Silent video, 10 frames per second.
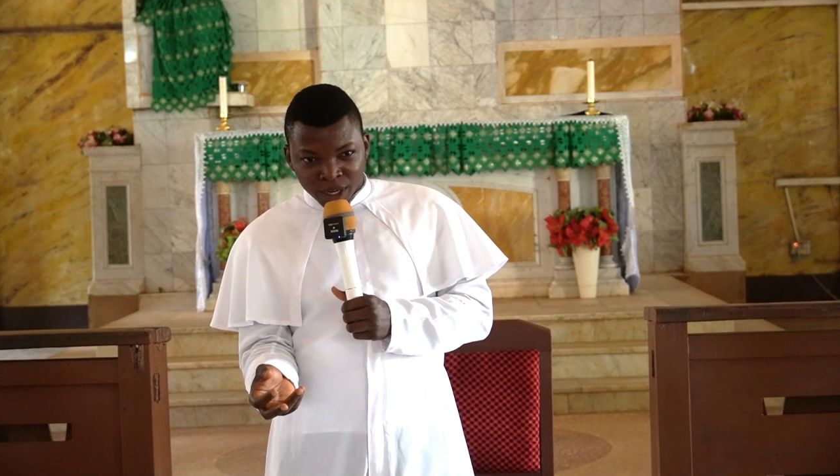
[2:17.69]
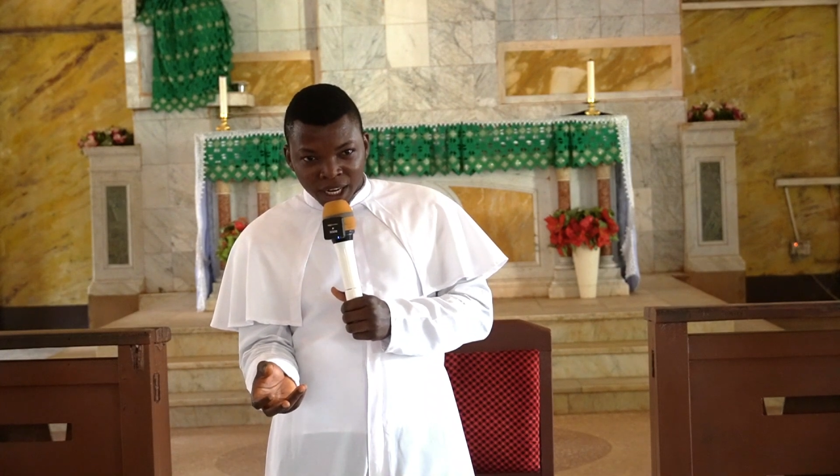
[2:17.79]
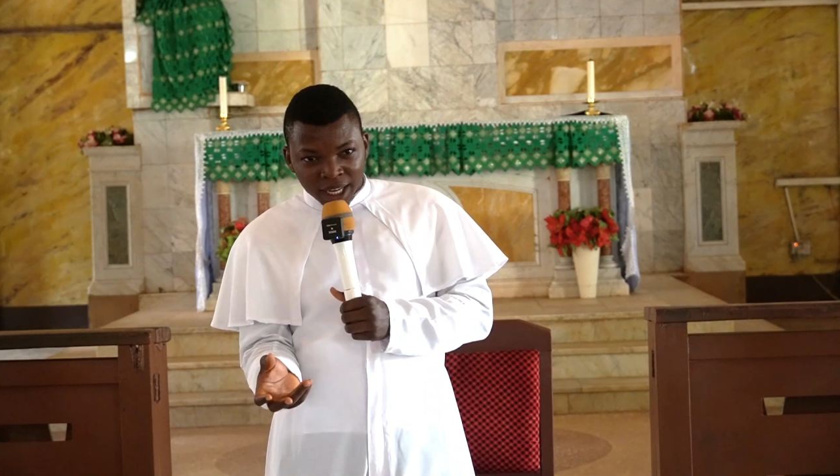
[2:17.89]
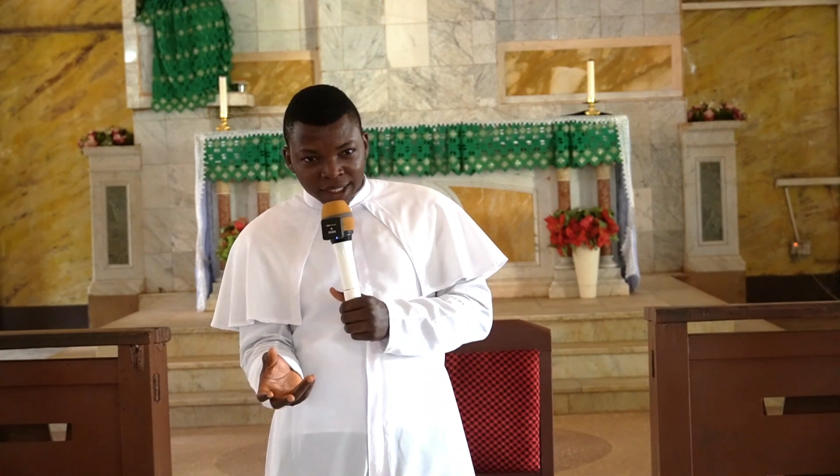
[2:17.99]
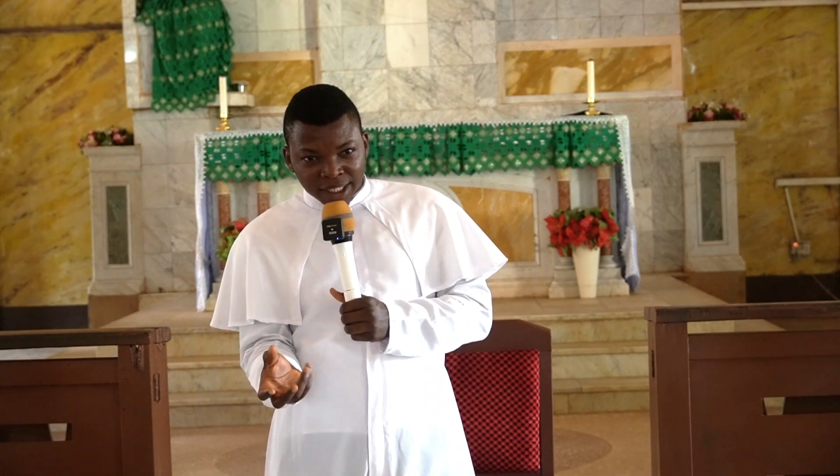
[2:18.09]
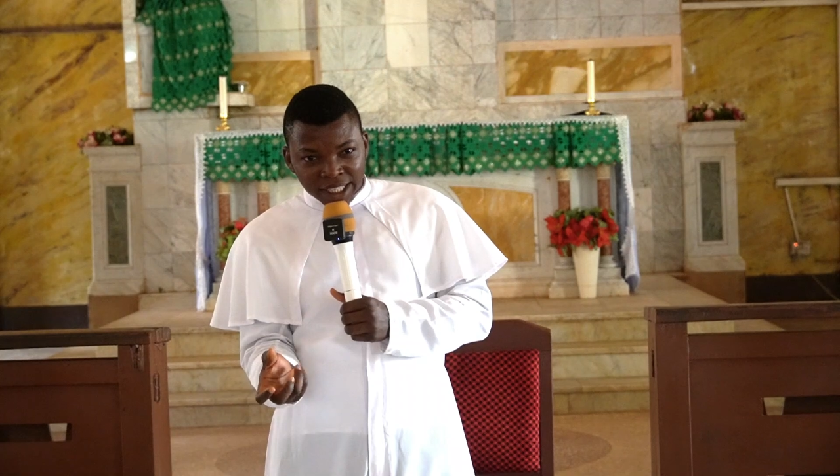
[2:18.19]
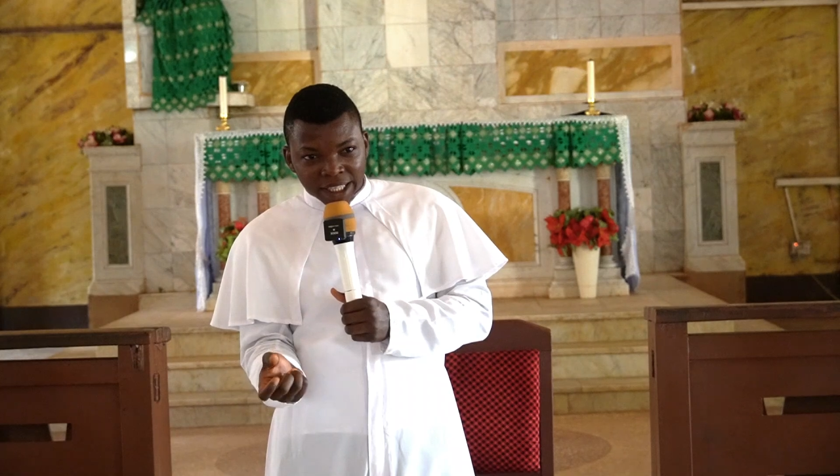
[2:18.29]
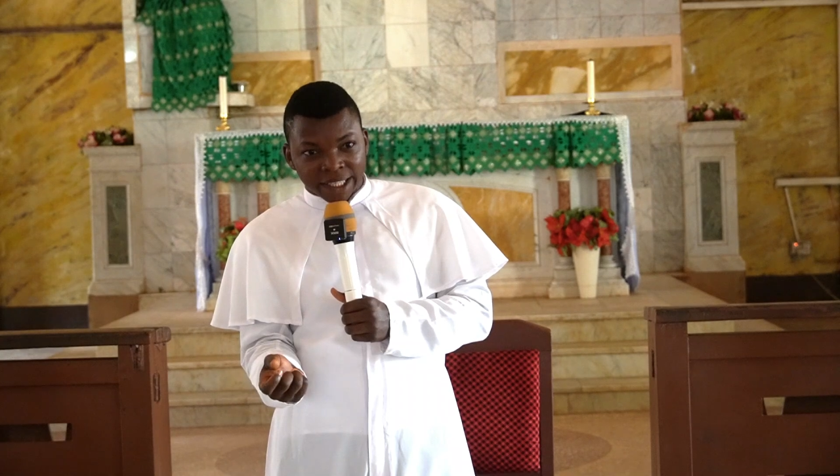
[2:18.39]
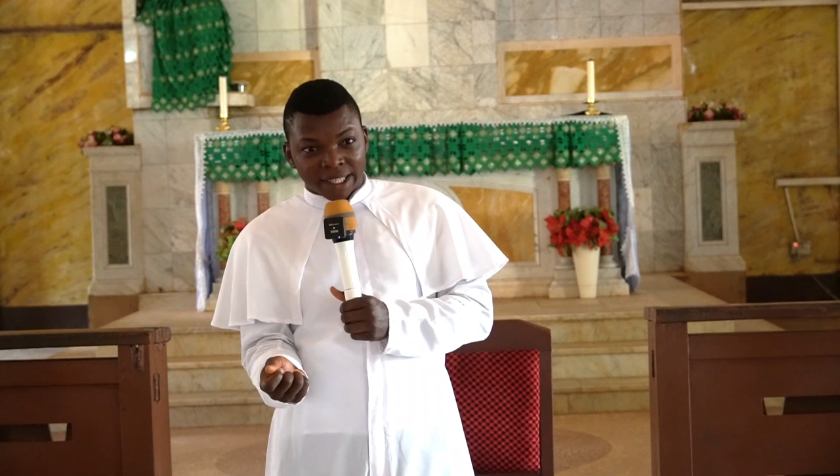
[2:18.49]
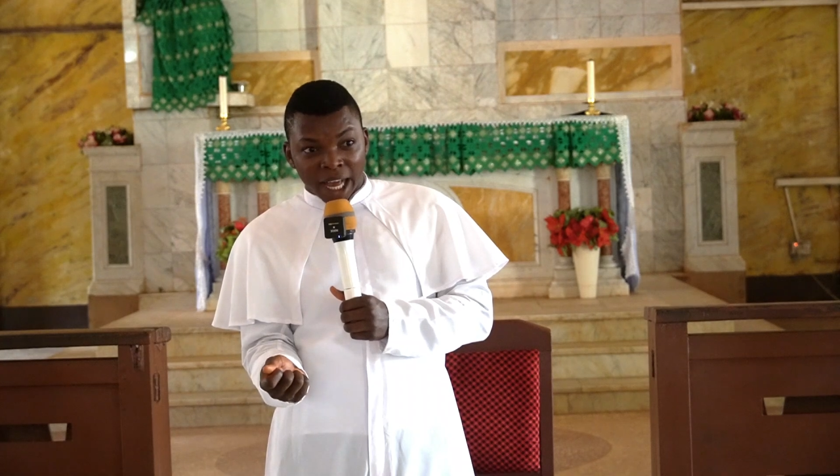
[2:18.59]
whether that snake is